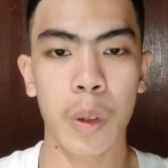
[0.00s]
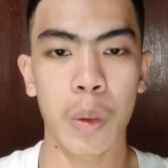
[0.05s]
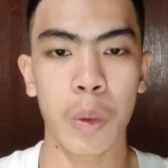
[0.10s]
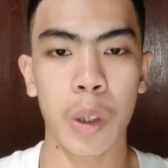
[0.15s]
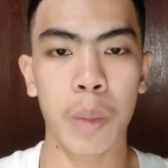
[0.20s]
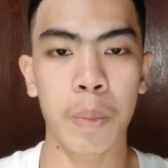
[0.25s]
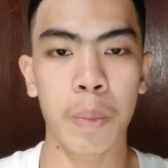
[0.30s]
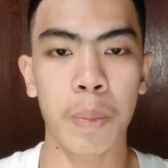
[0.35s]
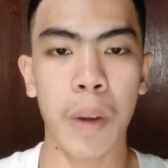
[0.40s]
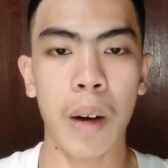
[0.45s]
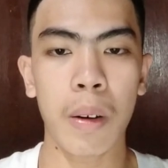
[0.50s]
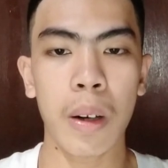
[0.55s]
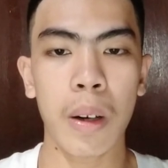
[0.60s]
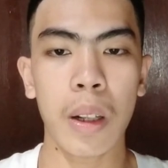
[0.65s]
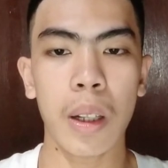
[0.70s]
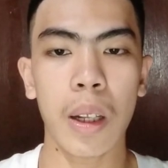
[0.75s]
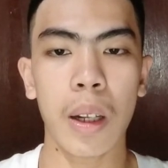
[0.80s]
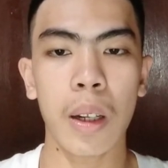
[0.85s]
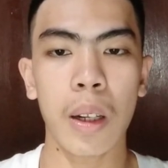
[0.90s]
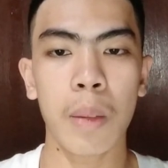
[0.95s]
with
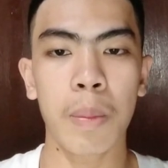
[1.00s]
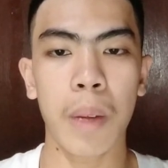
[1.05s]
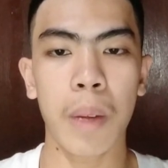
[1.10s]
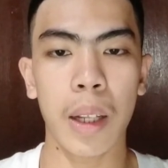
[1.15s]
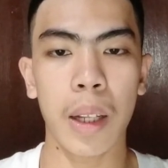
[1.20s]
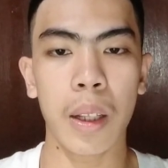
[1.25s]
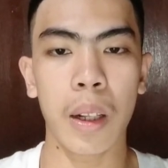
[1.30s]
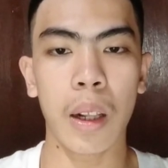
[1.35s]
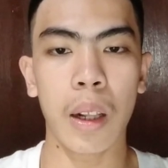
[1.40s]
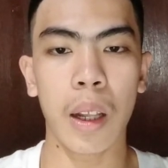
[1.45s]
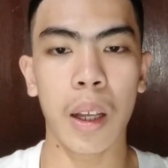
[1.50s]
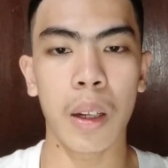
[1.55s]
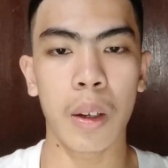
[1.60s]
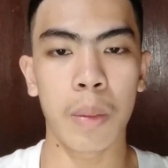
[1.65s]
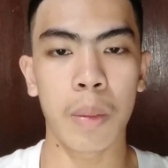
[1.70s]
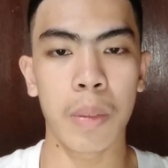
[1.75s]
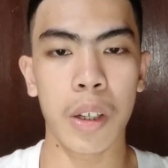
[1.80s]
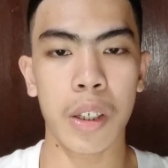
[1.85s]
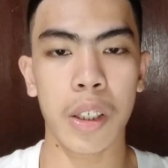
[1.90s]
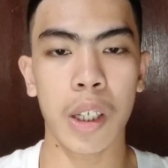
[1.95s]
parallel body length
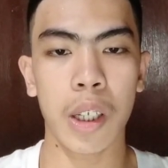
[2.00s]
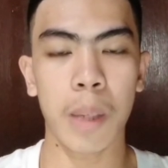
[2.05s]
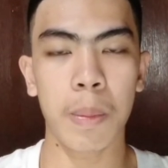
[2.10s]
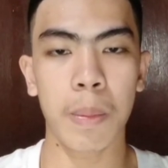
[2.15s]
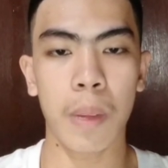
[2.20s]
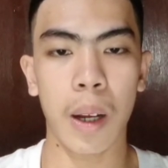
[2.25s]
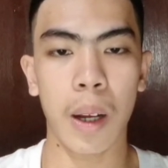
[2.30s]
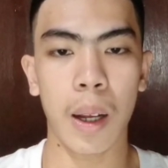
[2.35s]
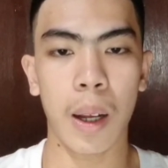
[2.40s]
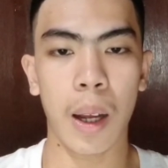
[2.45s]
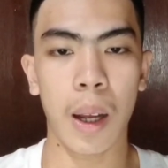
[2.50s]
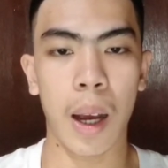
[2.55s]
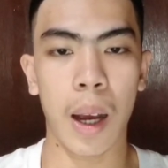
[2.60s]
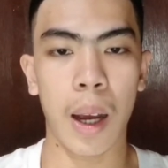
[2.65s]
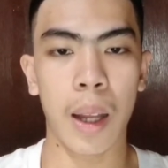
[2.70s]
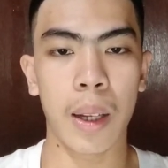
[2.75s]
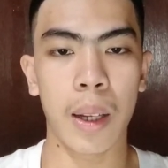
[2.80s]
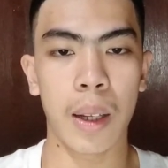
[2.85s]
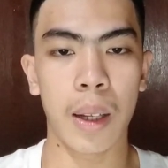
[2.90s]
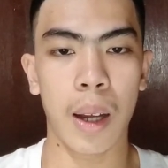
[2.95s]
of the ship
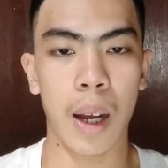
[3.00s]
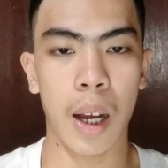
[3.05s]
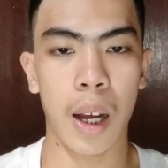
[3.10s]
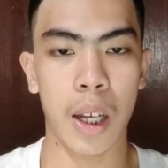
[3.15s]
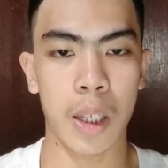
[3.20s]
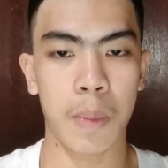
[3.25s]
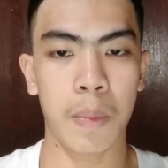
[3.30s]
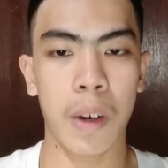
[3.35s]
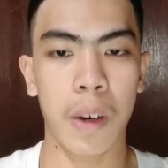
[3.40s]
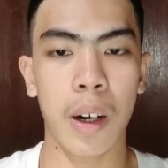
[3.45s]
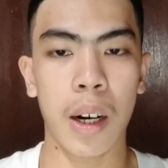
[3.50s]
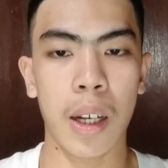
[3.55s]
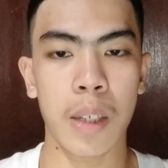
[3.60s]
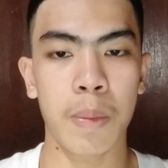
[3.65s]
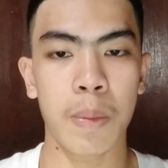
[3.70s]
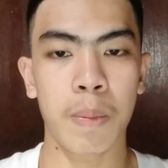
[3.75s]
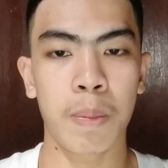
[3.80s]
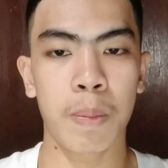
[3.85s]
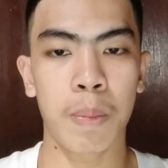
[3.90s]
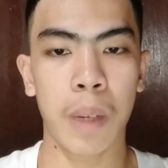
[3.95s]
and as far
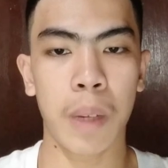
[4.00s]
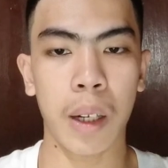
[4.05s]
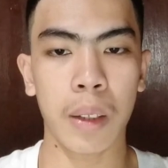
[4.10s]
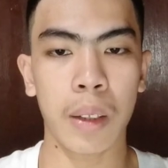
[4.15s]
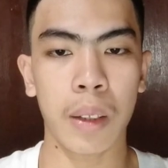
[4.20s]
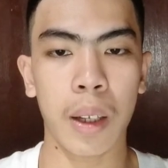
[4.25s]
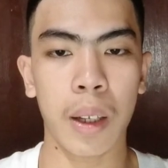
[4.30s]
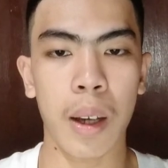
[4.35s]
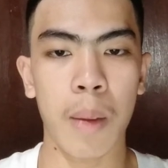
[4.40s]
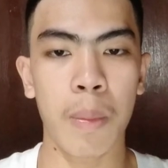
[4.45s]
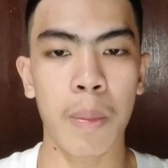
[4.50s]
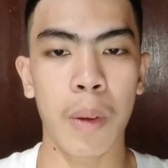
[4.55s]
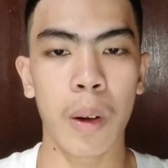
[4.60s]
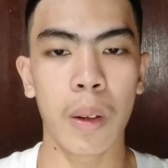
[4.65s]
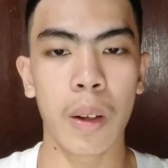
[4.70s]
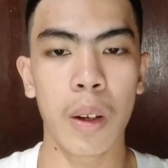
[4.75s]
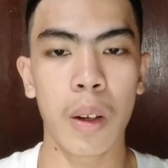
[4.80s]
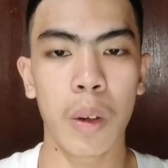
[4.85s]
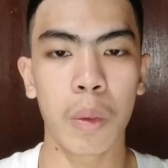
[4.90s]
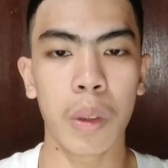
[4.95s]
as
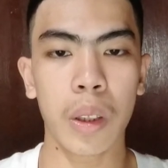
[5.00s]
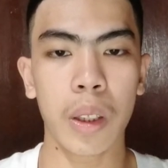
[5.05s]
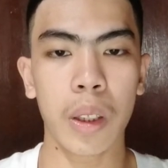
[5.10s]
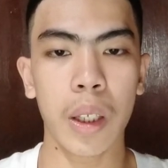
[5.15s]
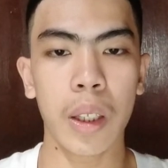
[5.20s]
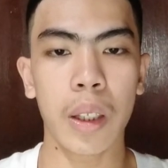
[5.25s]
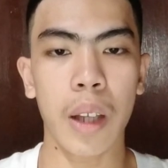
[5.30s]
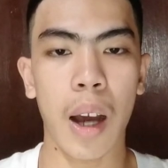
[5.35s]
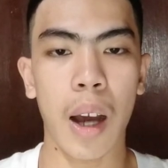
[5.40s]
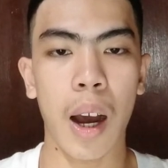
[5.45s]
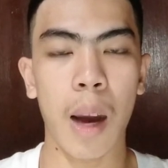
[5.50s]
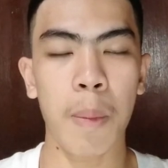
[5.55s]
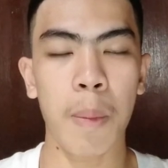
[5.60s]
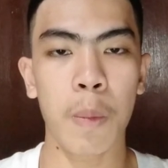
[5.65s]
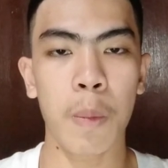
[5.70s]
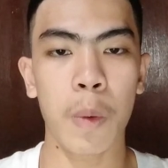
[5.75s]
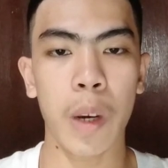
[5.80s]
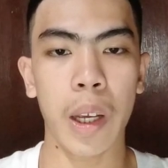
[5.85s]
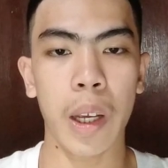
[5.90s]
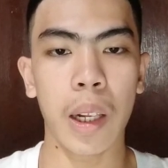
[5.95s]
practicable within the
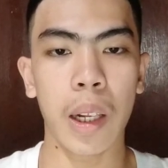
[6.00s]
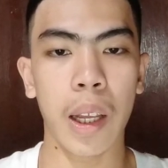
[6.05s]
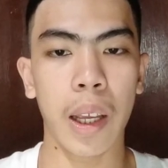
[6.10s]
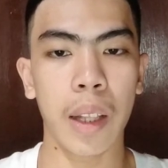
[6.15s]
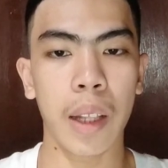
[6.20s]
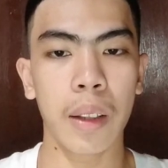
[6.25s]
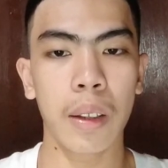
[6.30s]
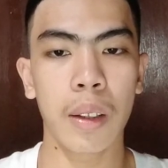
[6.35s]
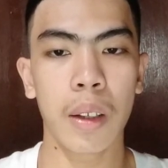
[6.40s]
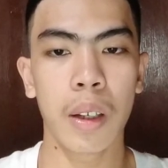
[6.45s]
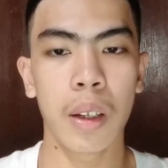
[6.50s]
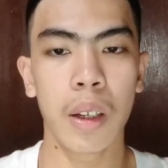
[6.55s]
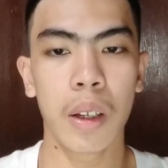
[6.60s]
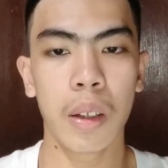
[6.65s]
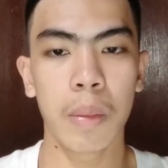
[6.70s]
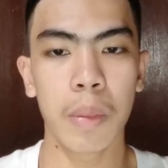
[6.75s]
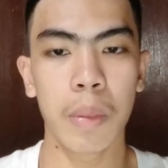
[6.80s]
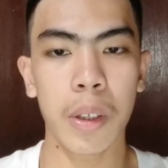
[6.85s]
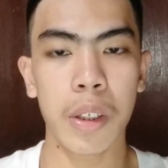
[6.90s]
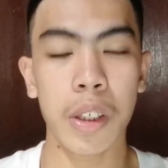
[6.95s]
halfway length
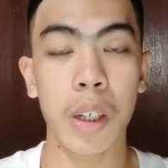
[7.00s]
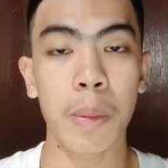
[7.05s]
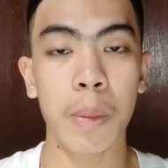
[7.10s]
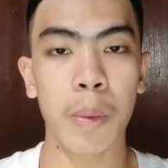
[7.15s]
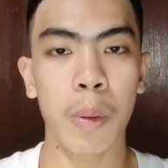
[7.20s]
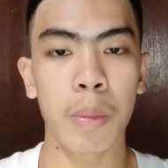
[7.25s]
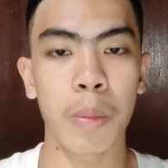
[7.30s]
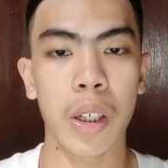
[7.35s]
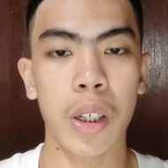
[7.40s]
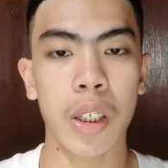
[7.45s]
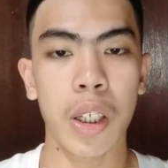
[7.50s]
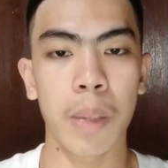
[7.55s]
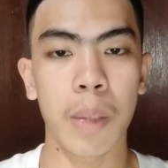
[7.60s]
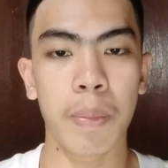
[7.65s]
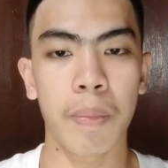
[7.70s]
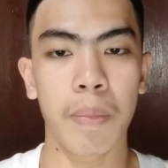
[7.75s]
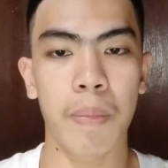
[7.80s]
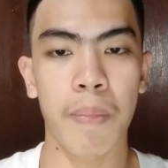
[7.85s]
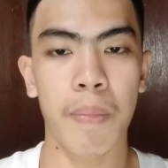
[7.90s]
midship of the ship.